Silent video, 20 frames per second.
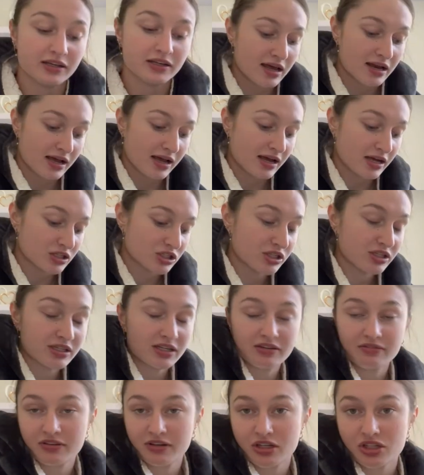And I actually
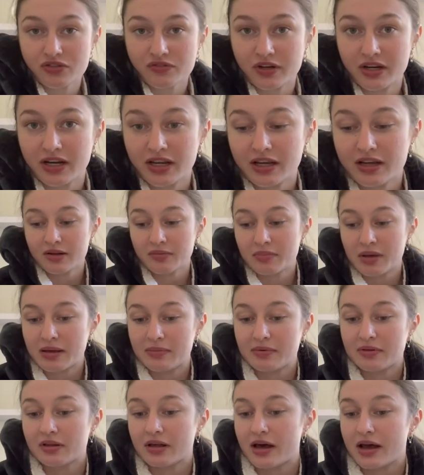did finish reading it
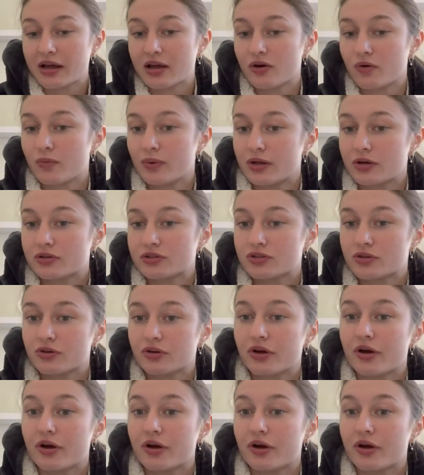maybe like a week or two ago.